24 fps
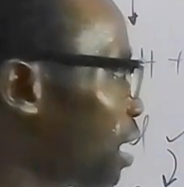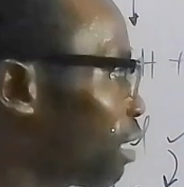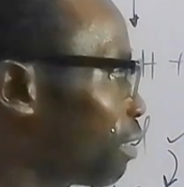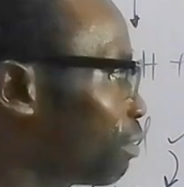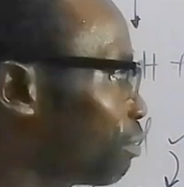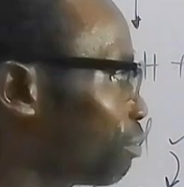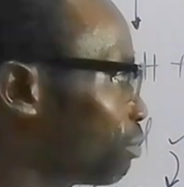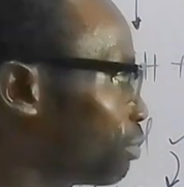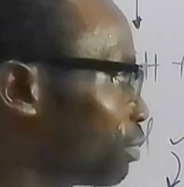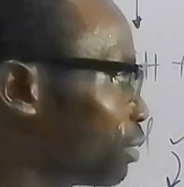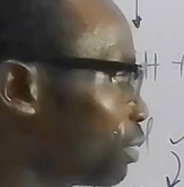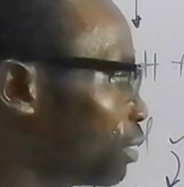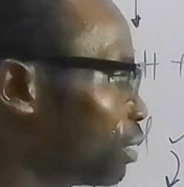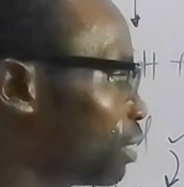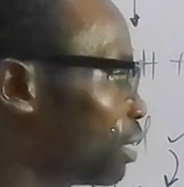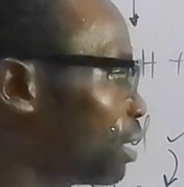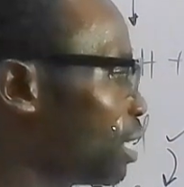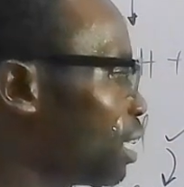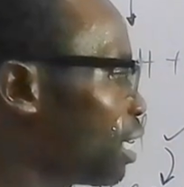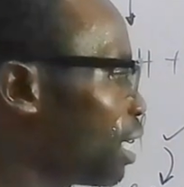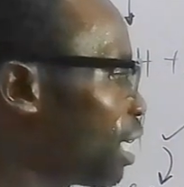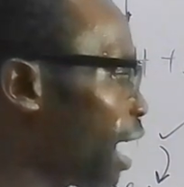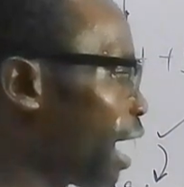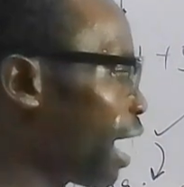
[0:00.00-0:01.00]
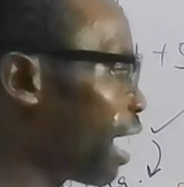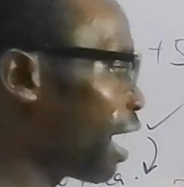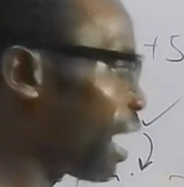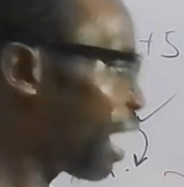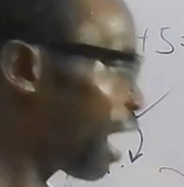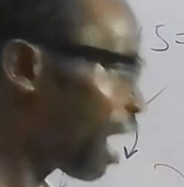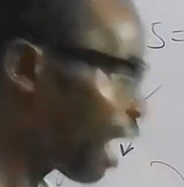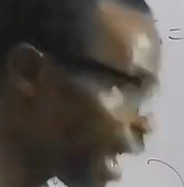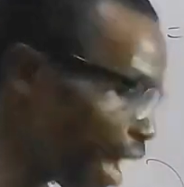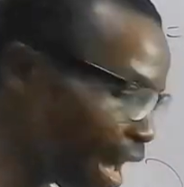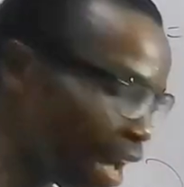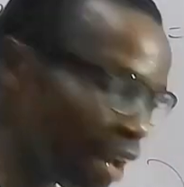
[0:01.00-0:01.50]
have. I
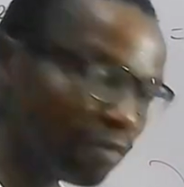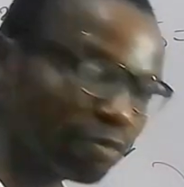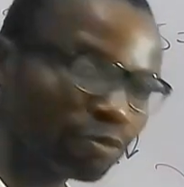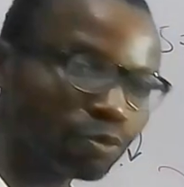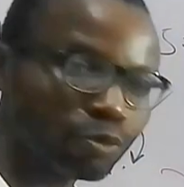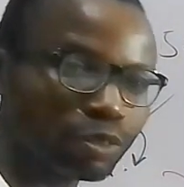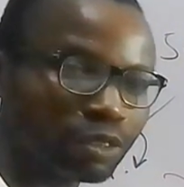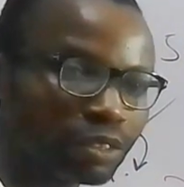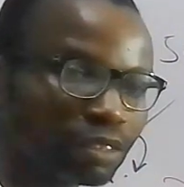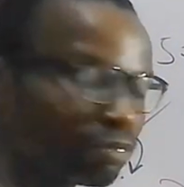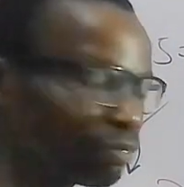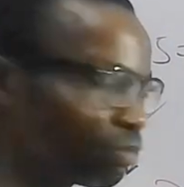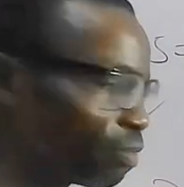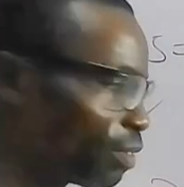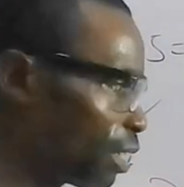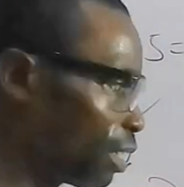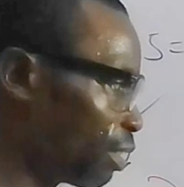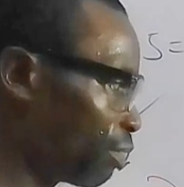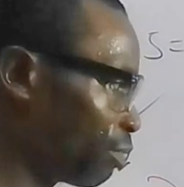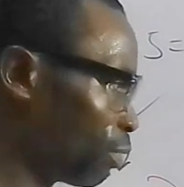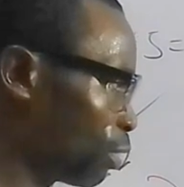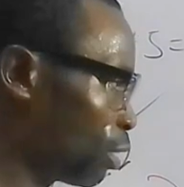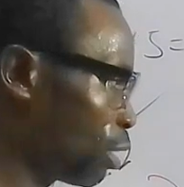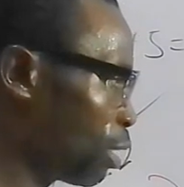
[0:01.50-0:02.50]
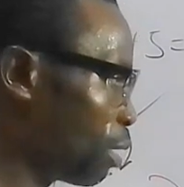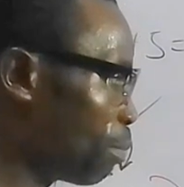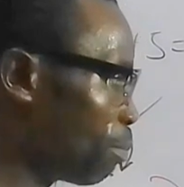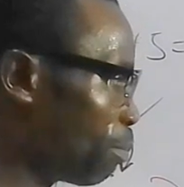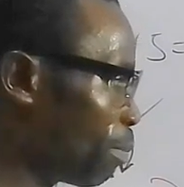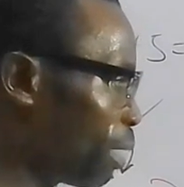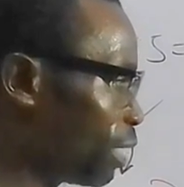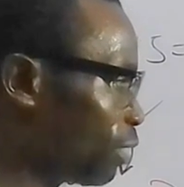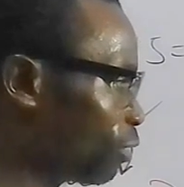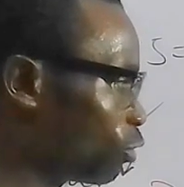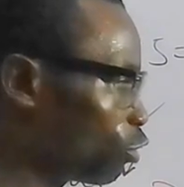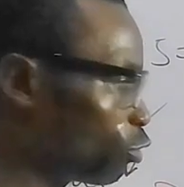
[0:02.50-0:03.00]
have 25.
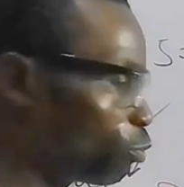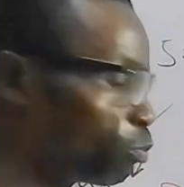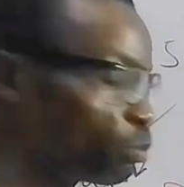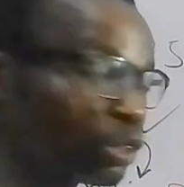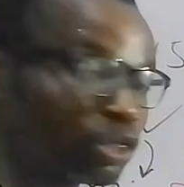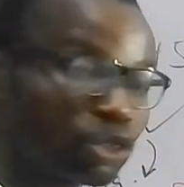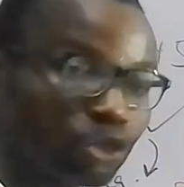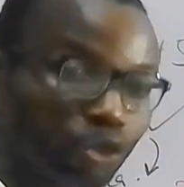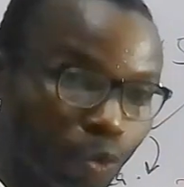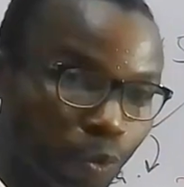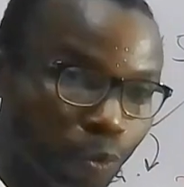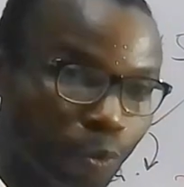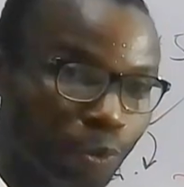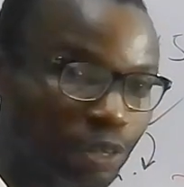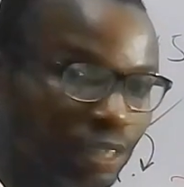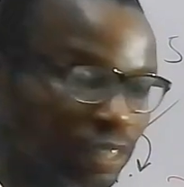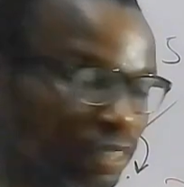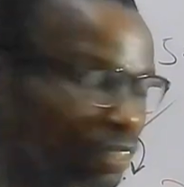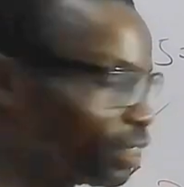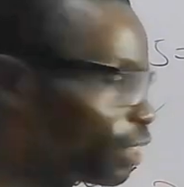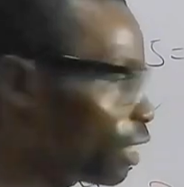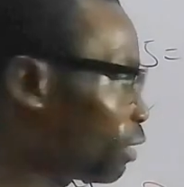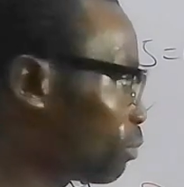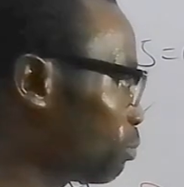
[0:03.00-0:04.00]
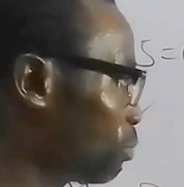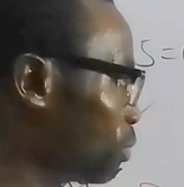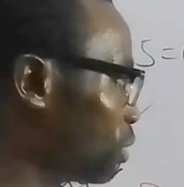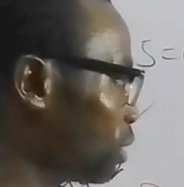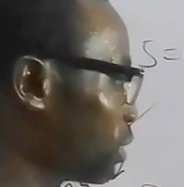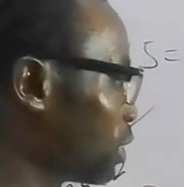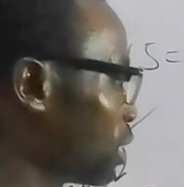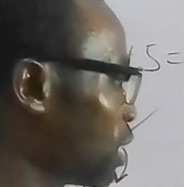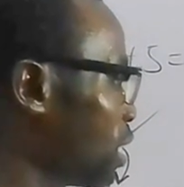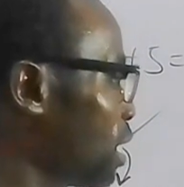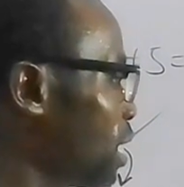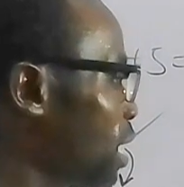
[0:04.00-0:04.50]
Minus means owing. That
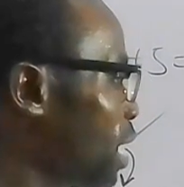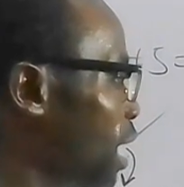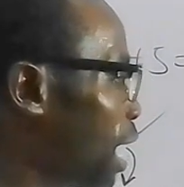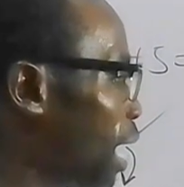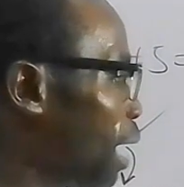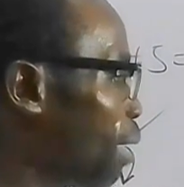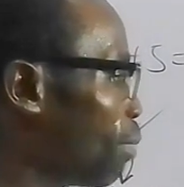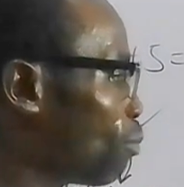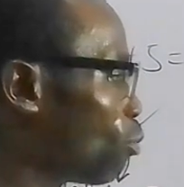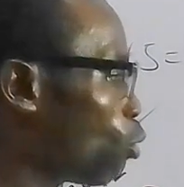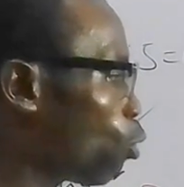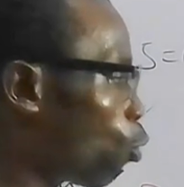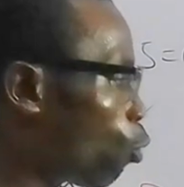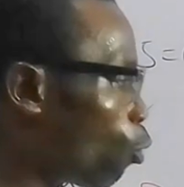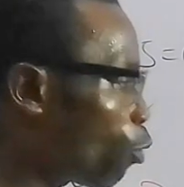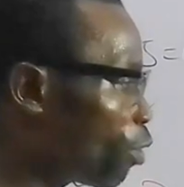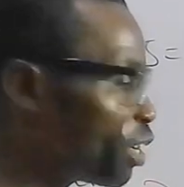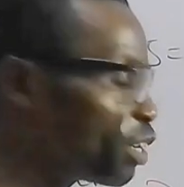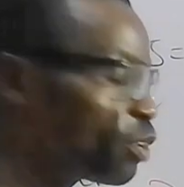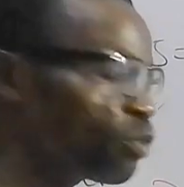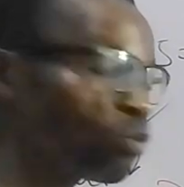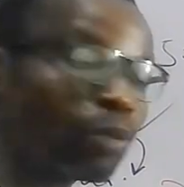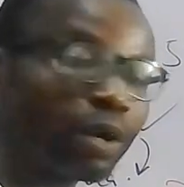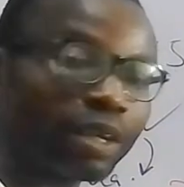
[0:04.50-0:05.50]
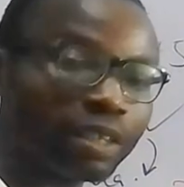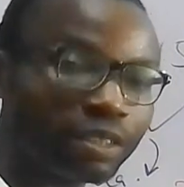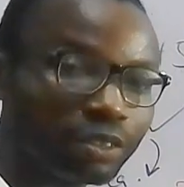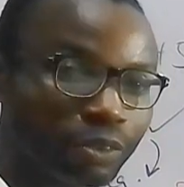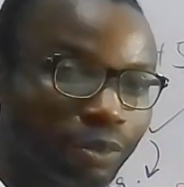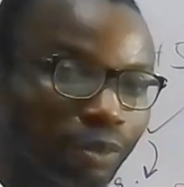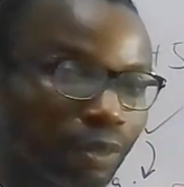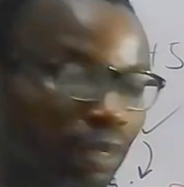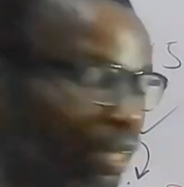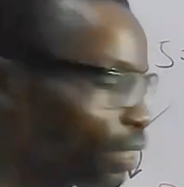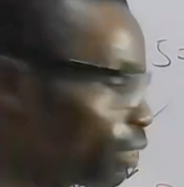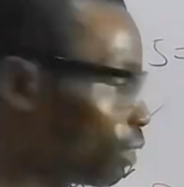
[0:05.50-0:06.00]
means I'm owing
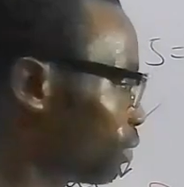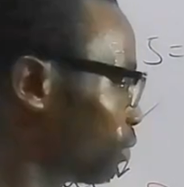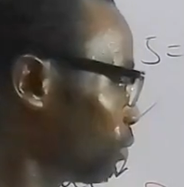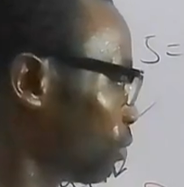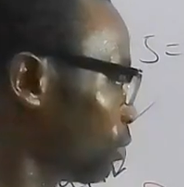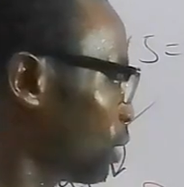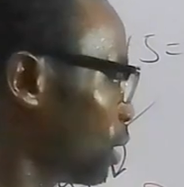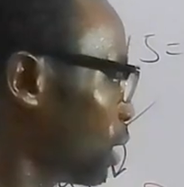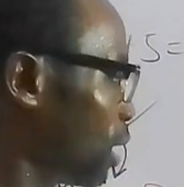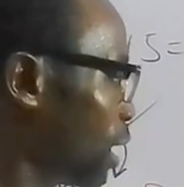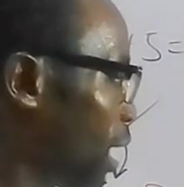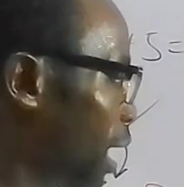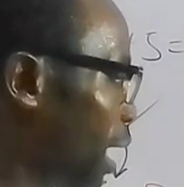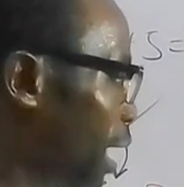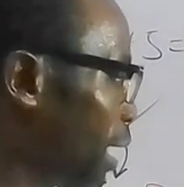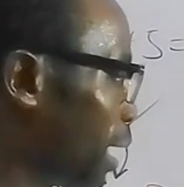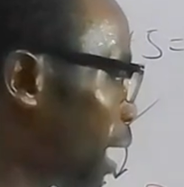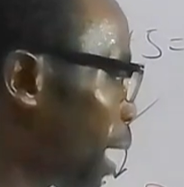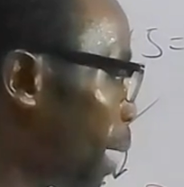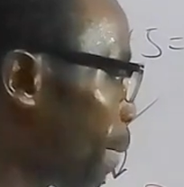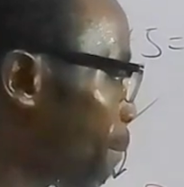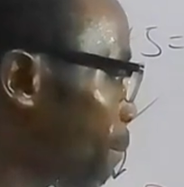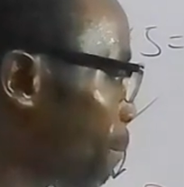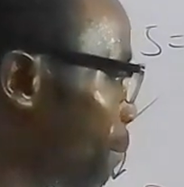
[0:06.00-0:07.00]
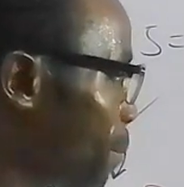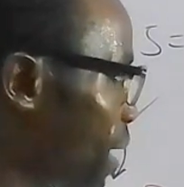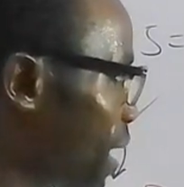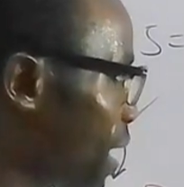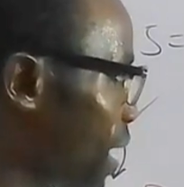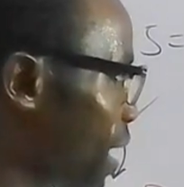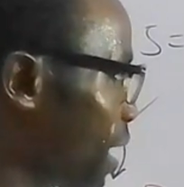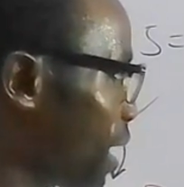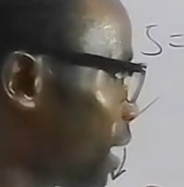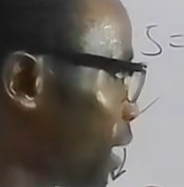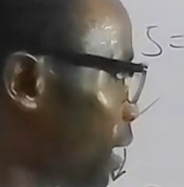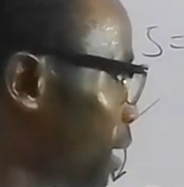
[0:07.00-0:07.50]
$1 and I
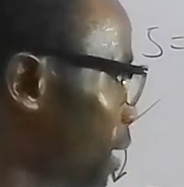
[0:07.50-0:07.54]
pay.